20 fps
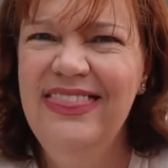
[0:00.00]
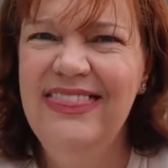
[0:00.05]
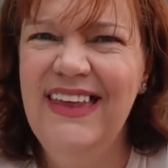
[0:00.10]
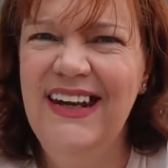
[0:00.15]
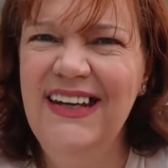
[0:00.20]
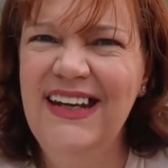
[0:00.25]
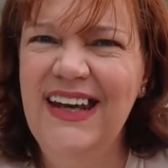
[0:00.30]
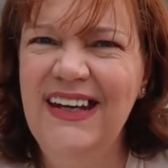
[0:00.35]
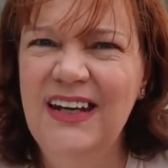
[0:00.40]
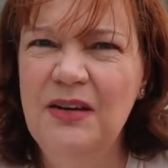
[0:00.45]

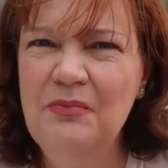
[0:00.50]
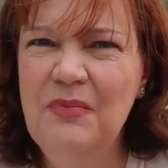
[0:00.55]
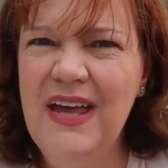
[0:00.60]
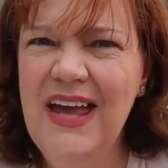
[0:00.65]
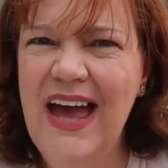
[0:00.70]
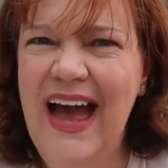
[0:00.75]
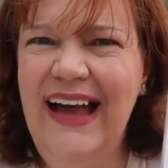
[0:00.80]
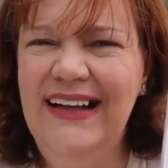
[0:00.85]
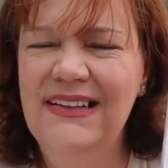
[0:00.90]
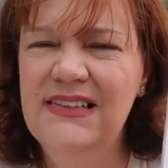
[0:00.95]
Then again, I may
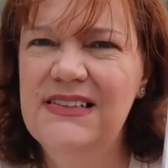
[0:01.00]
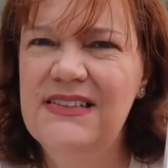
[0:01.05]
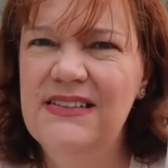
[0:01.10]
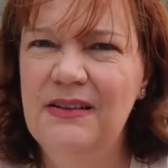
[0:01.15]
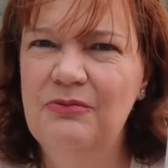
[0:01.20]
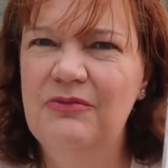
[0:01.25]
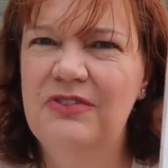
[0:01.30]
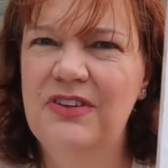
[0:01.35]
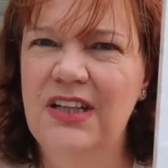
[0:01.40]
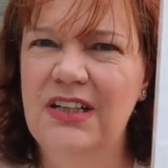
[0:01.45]
add
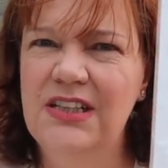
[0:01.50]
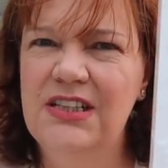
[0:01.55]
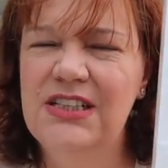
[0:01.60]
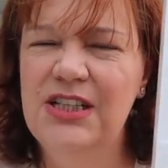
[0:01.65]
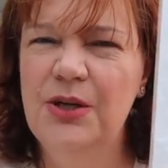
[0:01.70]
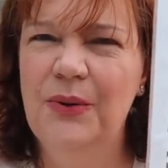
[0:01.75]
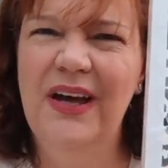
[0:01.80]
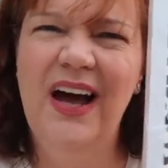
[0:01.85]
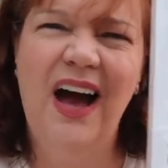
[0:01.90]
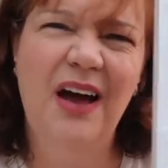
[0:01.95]
something
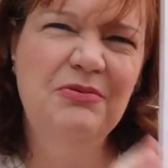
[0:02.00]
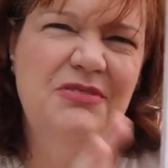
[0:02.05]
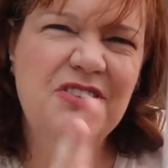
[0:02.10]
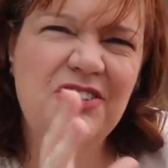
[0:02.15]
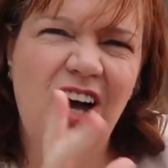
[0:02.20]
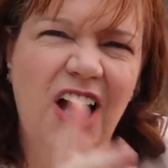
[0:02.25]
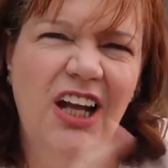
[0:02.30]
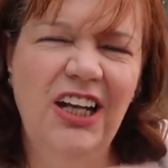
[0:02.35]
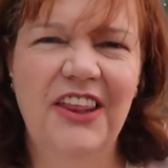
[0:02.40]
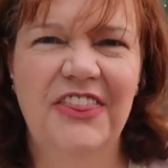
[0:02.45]
to it. I was
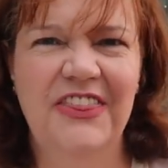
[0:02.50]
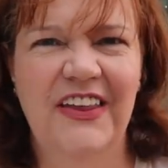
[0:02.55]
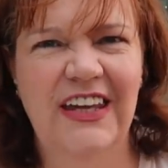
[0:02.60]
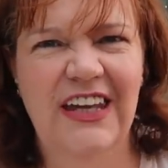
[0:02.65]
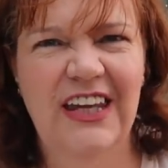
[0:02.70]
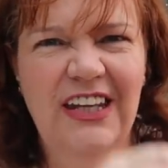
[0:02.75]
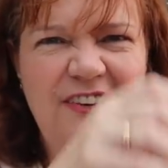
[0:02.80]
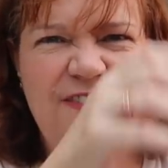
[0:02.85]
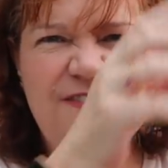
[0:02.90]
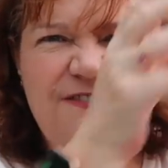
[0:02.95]
kind of
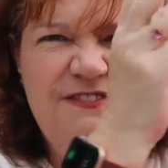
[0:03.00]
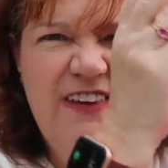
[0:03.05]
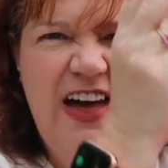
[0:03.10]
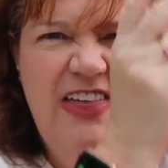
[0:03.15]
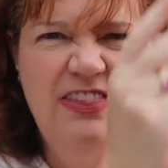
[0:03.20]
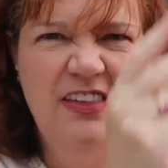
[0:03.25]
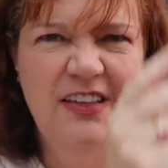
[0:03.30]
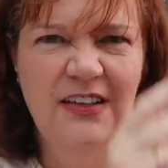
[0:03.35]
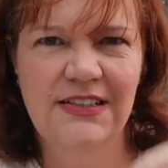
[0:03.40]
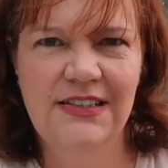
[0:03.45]
thinking of
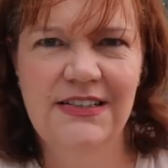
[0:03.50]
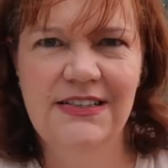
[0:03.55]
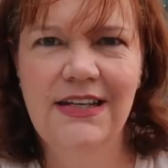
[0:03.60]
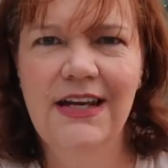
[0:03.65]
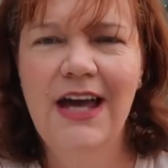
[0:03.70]
feathers.